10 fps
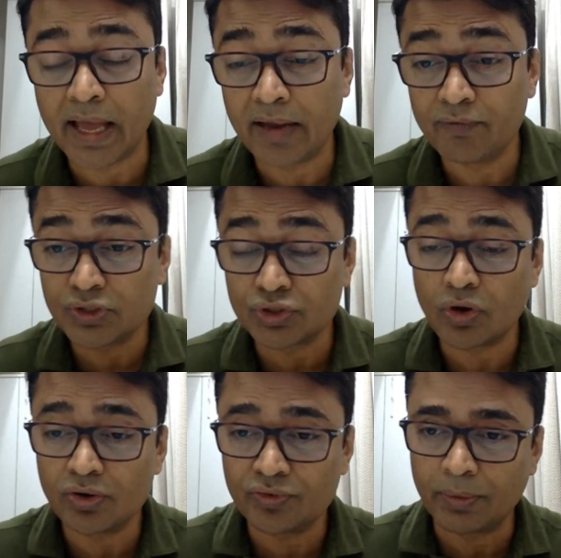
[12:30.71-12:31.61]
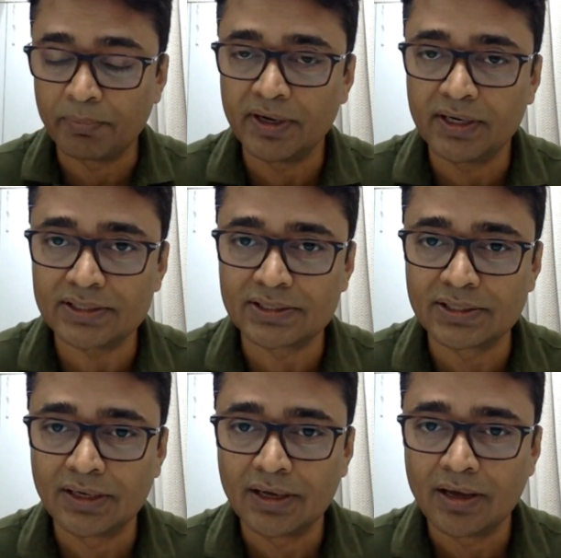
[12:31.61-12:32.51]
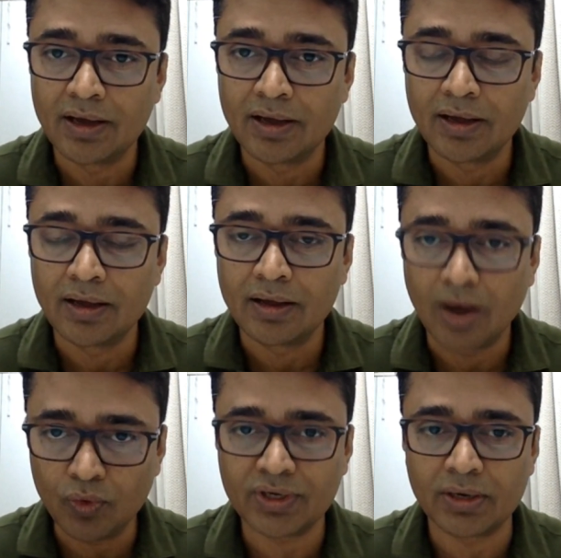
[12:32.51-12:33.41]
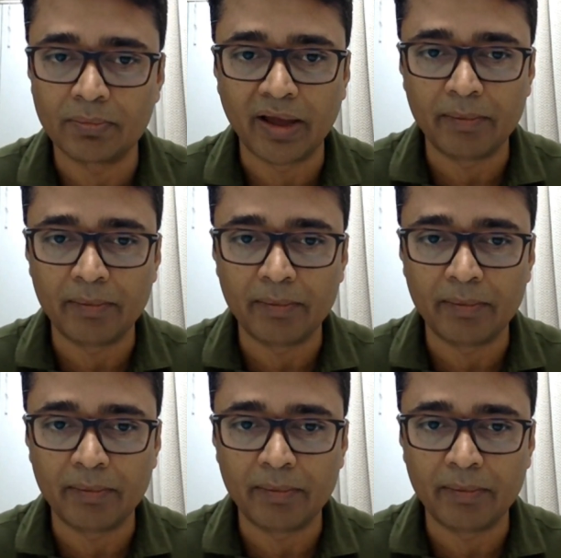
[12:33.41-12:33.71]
and we saw tremendous outcome.